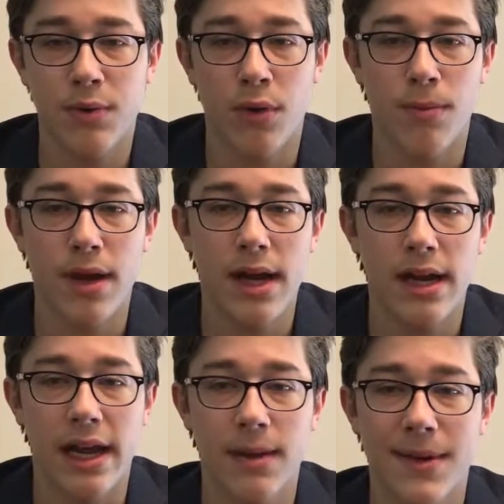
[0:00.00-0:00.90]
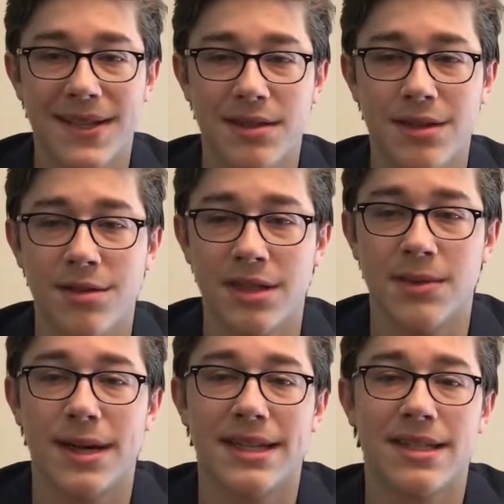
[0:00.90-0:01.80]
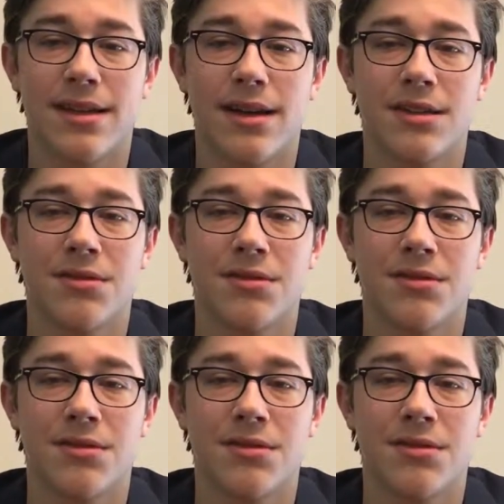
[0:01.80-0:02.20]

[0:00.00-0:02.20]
both Maine and Massachusetts passed laws